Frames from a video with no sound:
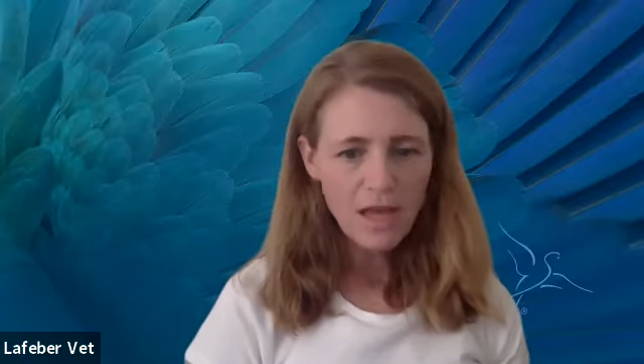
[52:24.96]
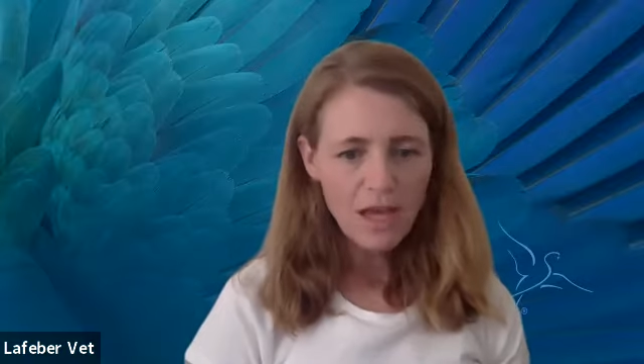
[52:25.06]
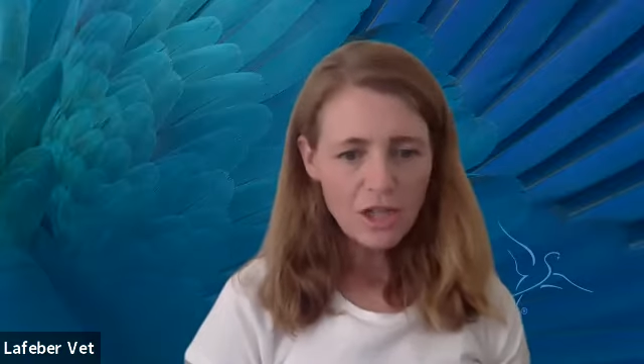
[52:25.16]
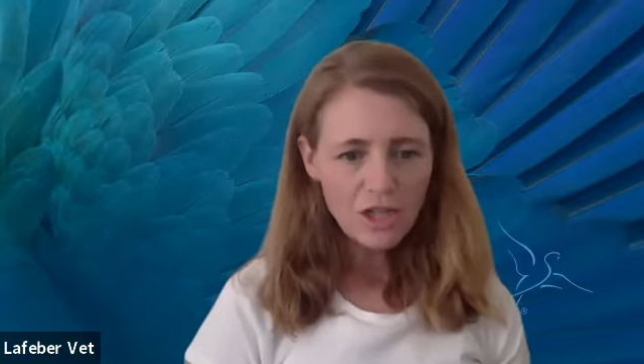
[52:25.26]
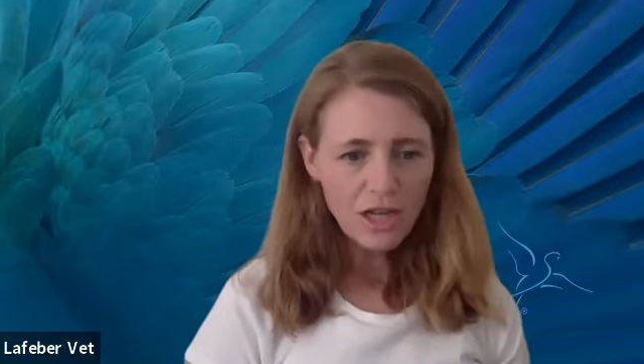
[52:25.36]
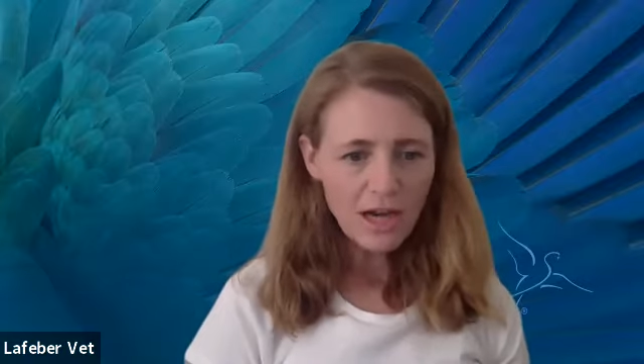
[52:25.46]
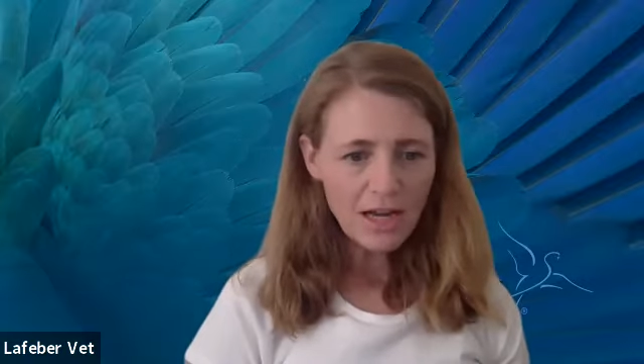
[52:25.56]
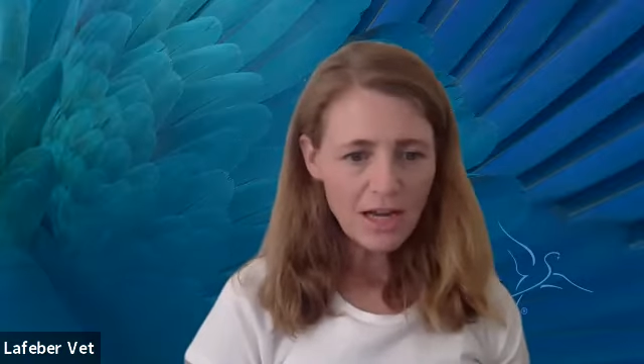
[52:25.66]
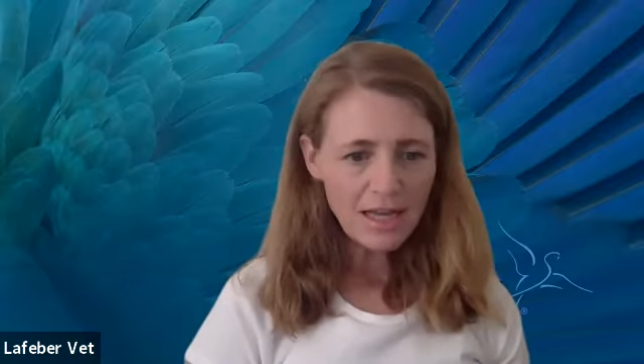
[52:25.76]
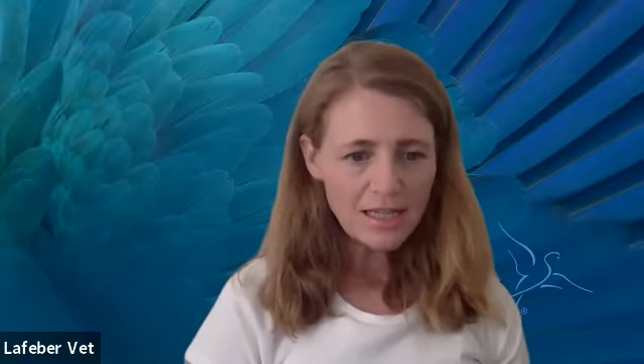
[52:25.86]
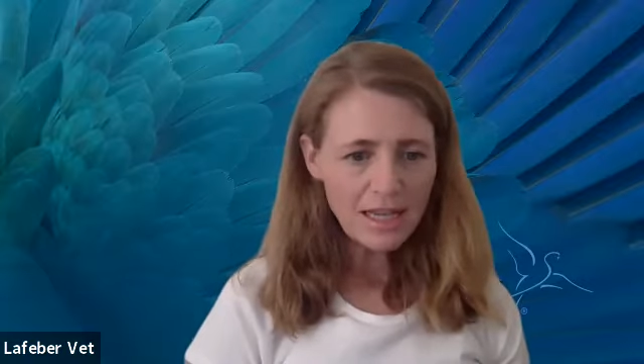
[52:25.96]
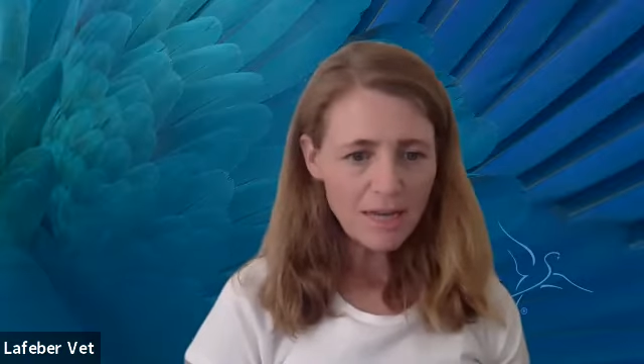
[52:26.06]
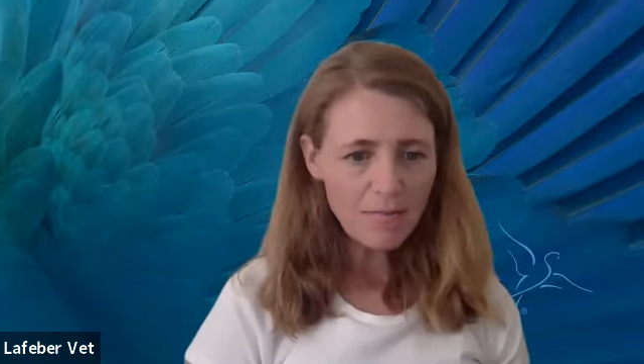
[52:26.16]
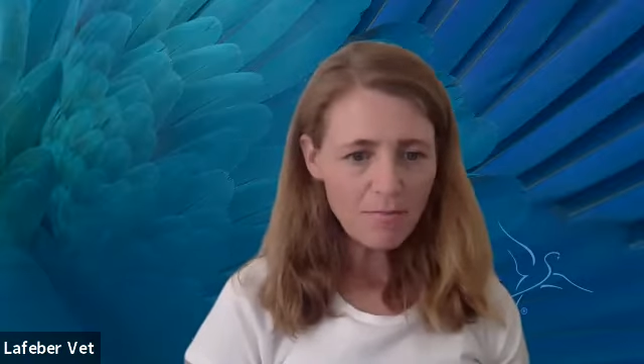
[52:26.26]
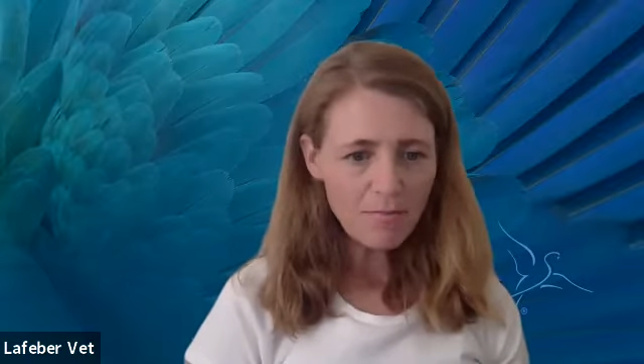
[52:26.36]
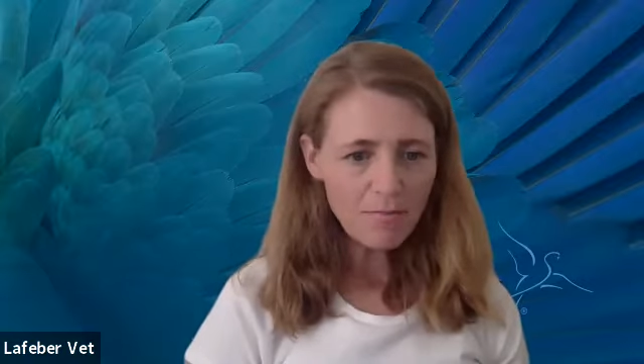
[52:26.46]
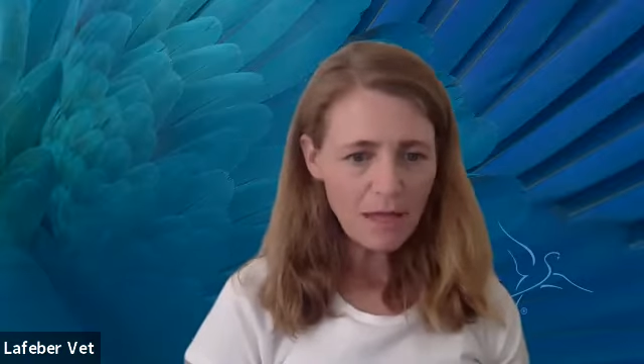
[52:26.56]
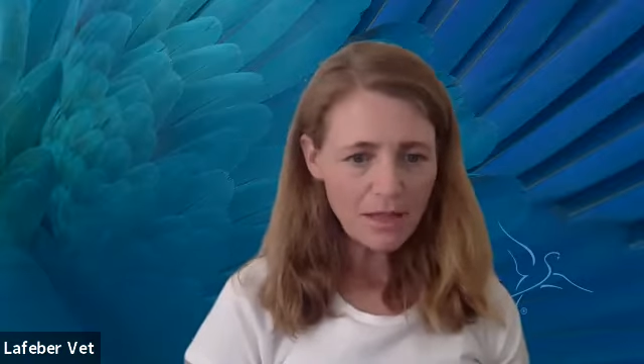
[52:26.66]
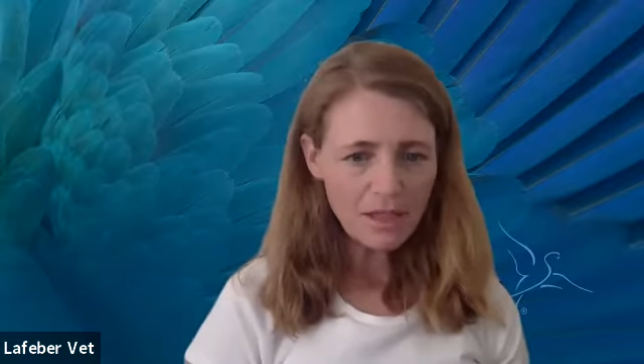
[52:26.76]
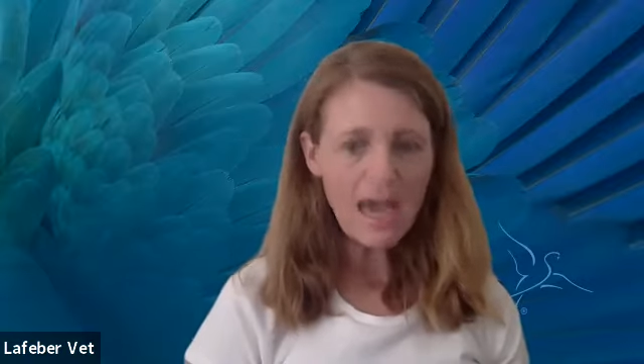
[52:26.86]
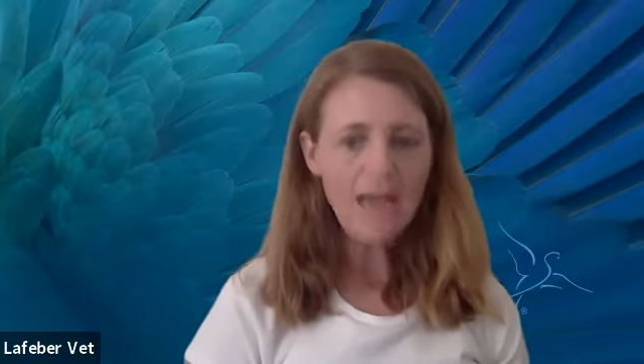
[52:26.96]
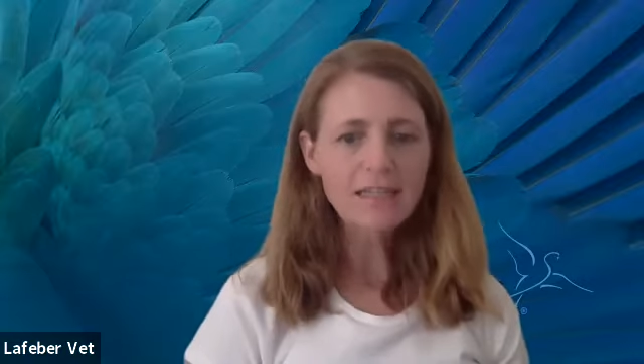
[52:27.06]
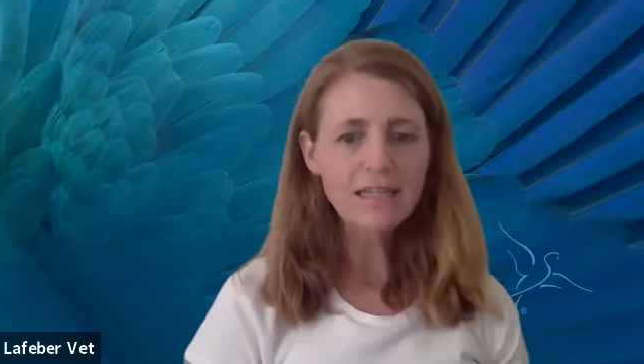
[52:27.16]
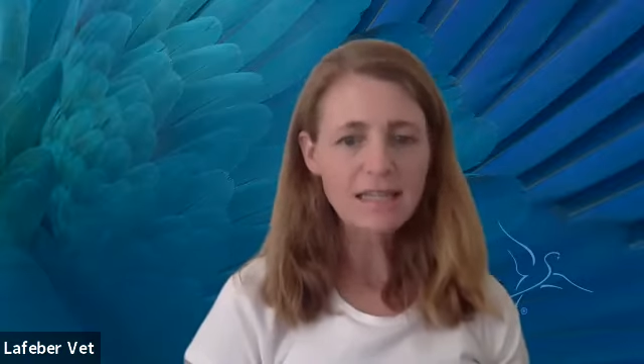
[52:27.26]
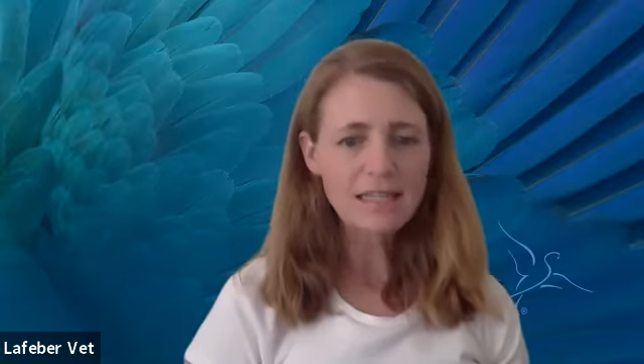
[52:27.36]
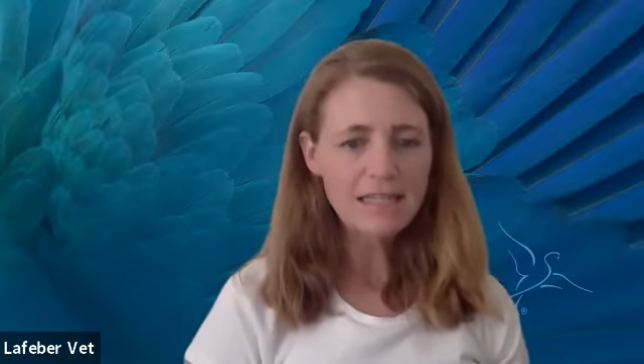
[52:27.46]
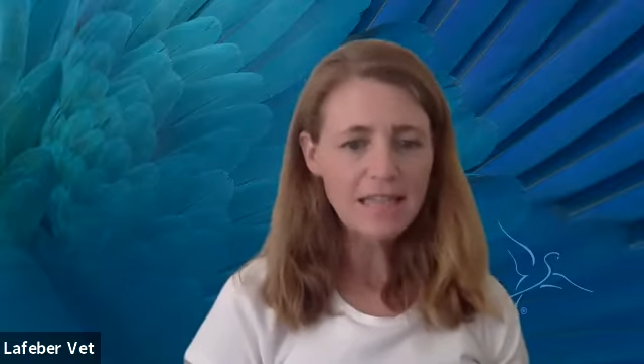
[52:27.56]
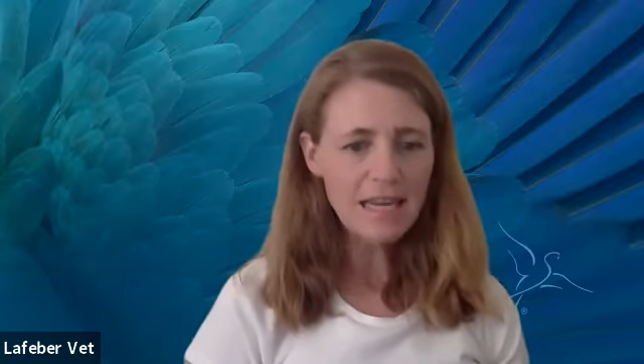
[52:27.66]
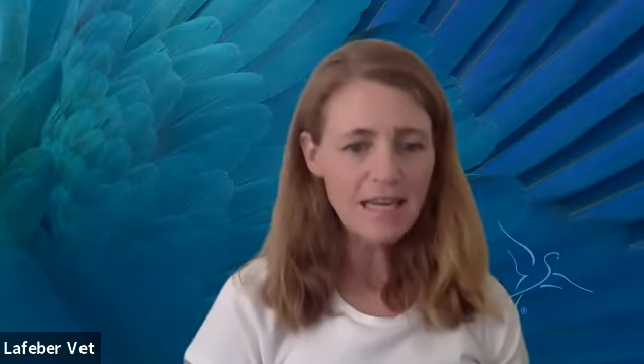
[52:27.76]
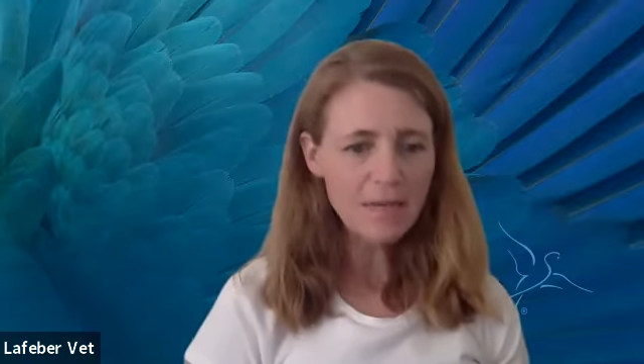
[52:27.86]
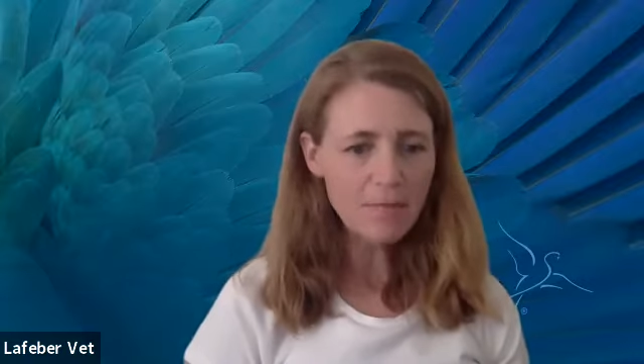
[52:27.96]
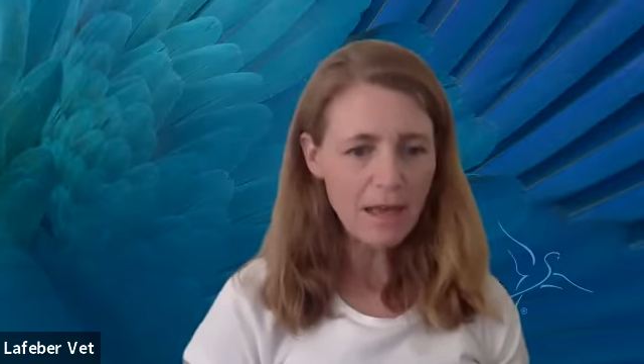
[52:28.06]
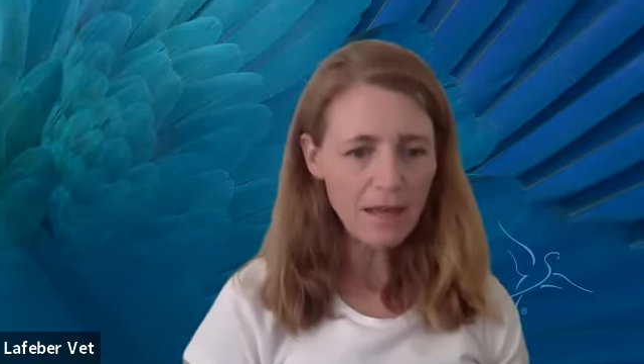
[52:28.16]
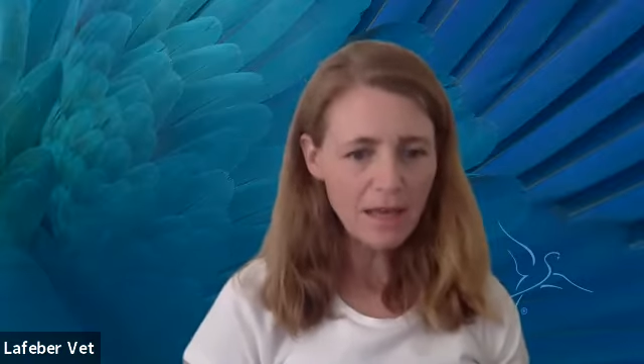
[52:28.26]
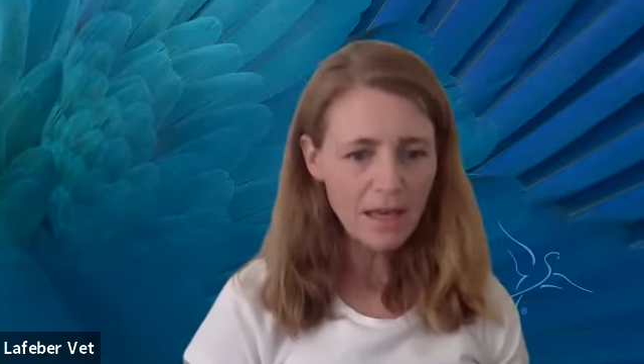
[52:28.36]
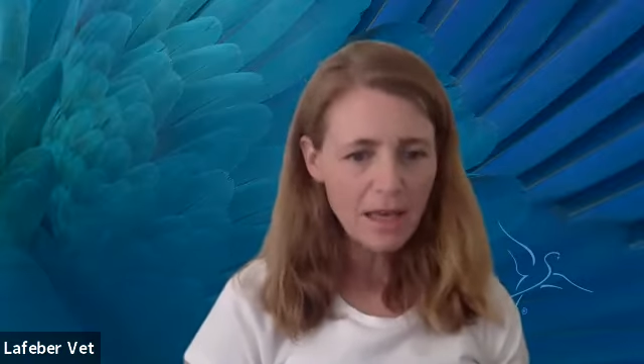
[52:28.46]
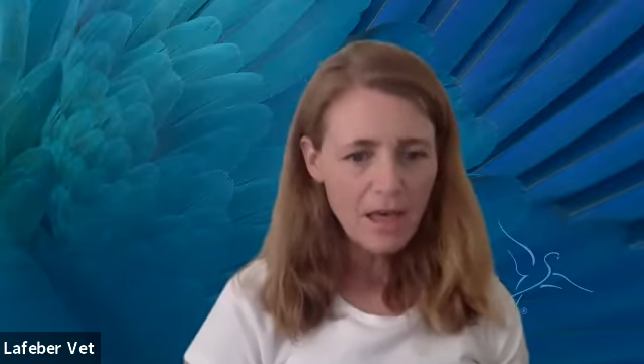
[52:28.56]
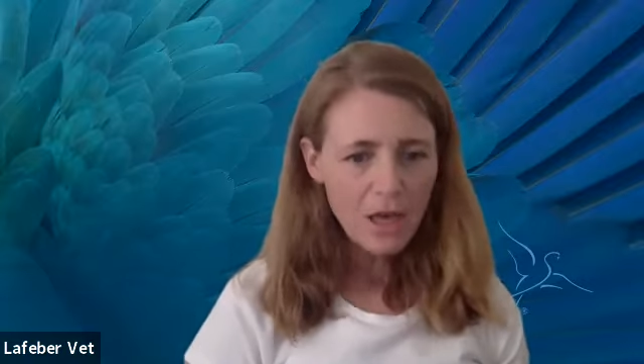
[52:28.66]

She got an extended belly. She has an extended belly,